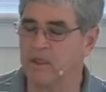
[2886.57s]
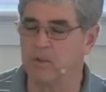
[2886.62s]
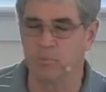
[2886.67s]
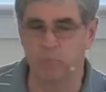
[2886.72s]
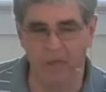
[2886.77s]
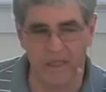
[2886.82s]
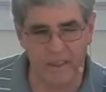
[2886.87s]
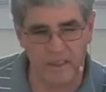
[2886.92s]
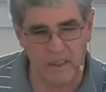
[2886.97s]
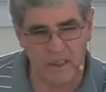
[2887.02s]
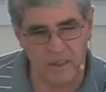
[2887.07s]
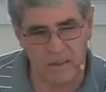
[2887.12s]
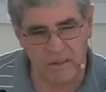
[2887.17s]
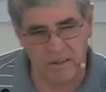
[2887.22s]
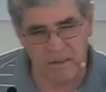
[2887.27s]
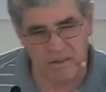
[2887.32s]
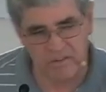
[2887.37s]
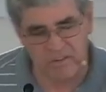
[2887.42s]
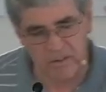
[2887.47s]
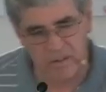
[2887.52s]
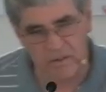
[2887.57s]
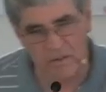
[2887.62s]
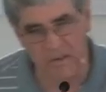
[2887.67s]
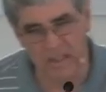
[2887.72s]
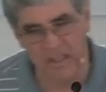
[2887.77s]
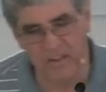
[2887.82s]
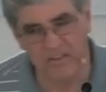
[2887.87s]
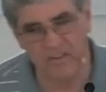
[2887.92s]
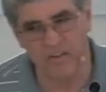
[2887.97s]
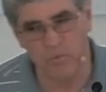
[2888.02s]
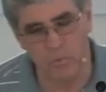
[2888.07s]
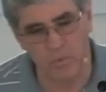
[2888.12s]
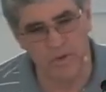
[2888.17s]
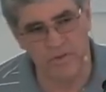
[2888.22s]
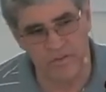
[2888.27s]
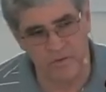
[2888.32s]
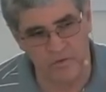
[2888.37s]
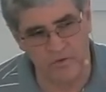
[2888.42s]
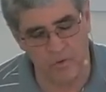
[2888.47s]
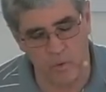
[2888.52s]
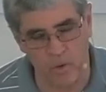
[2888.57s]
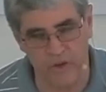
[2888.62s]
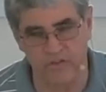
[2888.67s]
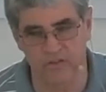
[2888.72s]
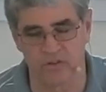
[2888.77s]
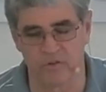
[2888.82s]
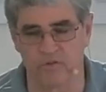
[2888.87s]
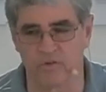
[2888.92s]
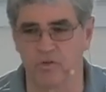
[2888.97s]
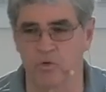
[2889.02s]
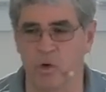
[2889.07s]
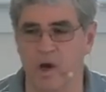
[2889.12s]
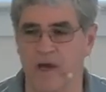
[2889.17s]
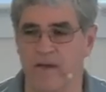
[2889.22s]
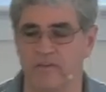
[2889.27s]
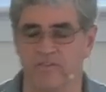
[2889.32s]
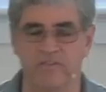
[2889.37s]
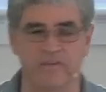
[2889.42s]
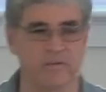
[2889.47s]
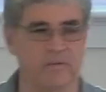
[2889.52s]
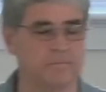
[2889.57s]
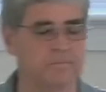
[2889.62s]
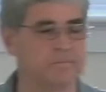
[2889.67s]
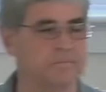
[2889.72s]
but is it with the voice of Christ?